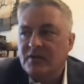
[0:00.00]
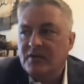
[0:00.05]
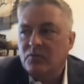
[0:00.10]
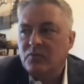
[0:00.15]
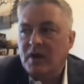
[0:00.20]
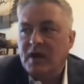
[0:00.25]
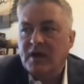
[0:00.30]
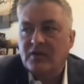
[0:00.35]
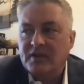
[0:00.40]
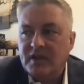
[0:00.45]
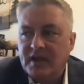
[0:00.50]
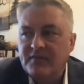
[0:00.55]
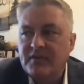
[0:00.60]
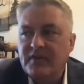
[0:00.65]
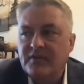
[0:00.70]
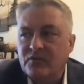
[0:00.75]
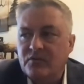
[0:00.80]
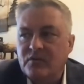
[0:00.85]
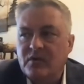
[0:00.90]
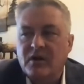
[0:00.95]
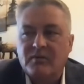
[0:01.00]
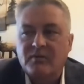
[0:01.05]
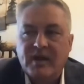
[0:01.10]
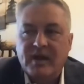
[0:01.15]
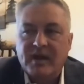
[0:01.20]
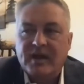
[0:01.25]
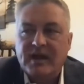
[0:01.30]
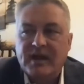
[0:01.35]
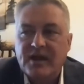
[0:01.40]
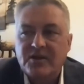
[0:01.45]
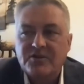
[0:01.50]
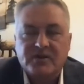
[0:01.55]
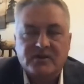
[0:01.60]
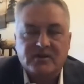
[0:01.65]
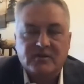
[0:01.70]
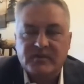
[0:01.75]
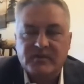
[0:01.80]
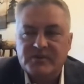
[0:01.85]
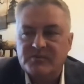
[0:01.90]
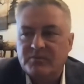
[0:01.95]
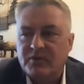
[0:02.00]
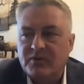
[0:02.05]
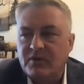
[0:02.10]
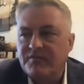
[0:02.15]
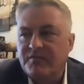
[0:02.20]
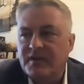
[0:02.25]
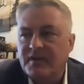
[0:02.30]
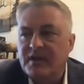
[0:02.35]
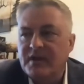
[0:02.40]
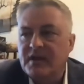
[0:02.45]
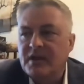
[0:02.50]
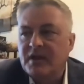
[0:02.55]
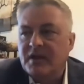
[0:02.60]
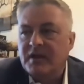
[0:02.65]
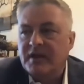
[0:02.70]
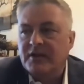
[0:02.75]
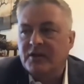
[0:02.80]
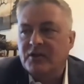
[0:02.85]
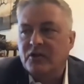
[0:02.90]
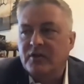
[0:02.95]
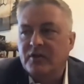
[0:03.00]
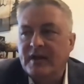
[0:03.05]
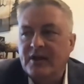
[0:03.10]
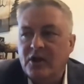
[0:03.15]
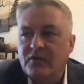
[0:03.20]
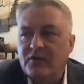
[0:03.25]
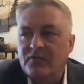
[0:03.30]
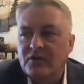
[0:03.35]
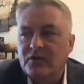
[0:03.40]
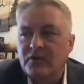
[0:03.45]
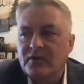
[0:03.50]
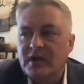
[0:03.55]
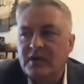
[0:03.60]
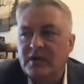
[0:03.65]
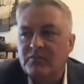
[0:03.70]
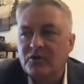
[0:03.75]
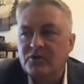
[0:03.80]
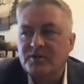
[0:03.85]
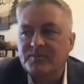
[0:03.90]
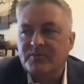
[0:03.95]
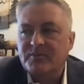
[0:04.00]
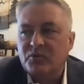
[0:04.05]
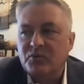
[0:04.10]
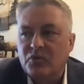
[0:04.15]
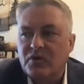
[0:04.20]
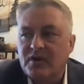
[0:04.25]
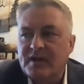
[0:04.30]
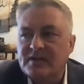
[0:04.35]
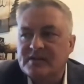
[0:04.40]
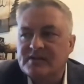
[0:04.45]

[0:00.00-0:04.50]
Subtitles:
while giving the wrong medication to Miss Murphy, including overlooking multiple warning